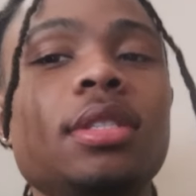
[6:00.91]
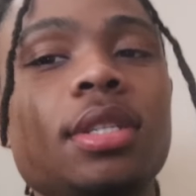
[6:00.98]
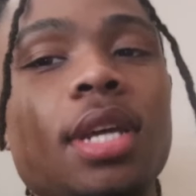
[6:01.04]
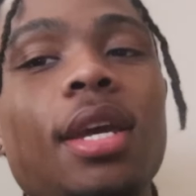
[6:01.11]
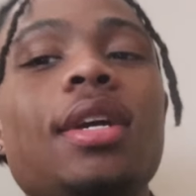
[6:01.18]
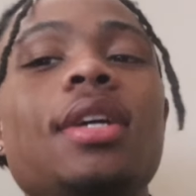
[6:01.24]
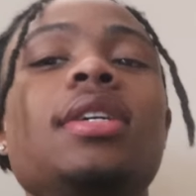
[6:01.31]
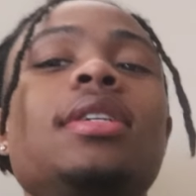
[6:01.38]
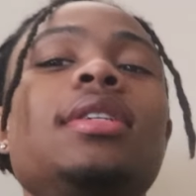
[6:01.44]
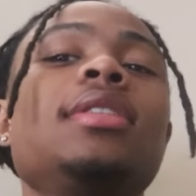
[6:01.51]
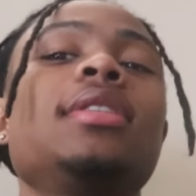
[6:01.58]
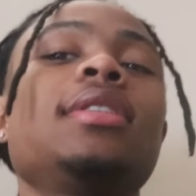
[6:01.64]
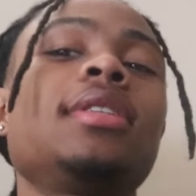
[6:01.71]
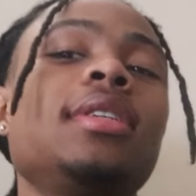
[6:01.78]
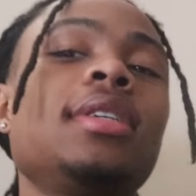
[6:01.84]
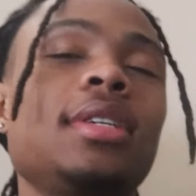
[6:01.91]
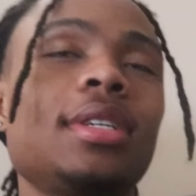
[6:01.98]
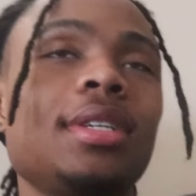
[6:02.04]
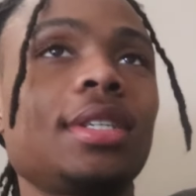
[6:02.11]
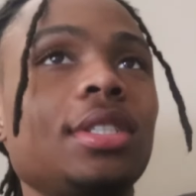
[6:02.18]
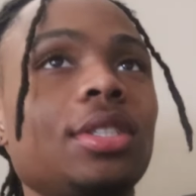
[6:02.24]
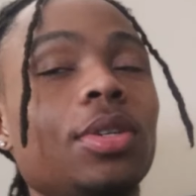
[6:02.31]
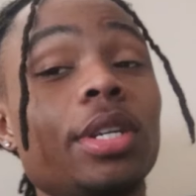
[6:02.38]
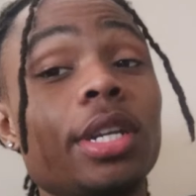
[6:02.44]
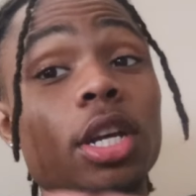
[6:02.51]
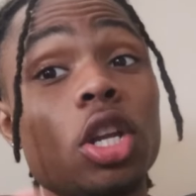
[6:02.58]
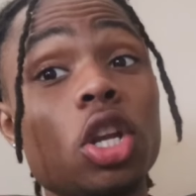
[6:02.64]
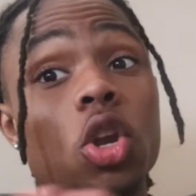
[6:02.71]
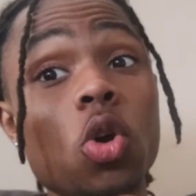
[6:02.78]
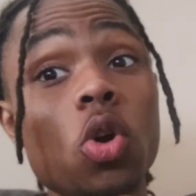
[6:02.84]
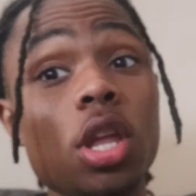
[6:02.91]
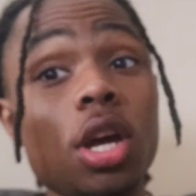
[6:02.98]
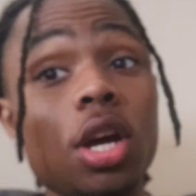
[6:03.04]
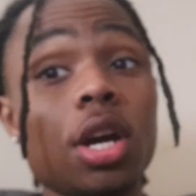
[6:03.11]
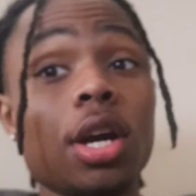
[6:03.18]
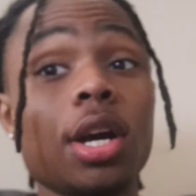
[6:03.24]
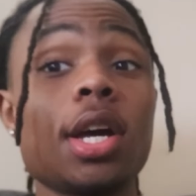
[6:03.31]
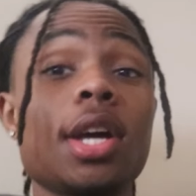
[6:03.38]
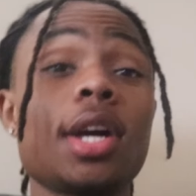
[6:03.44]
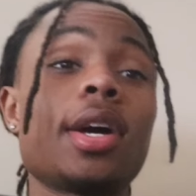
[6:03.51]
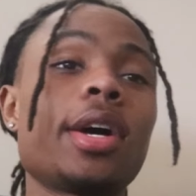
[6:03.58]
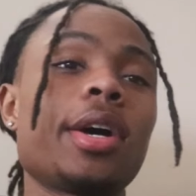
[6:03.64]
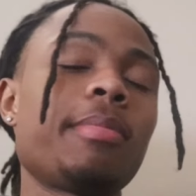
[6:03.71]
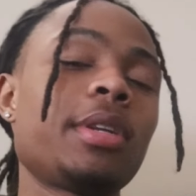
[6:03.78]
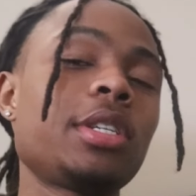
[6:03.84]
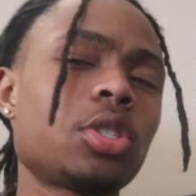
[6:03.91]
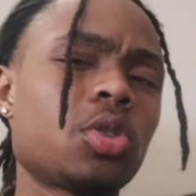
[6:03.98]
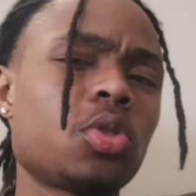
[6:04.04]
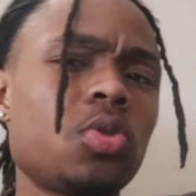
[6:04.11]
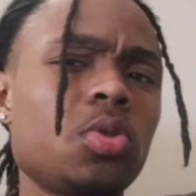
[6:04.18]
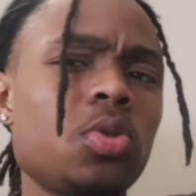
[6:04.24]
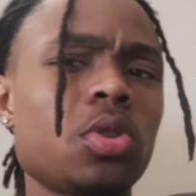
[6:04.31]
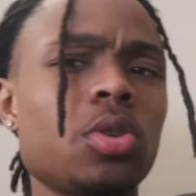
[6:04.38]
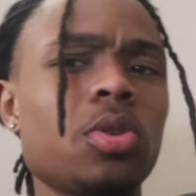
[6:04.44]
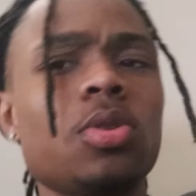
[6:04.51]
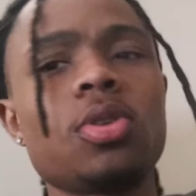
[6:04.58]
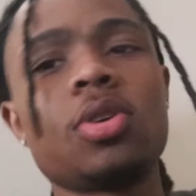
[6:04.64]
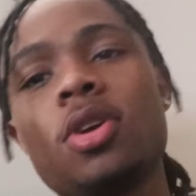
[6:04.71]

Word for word: Nah. Ain't sure nigga no love. It's cool though.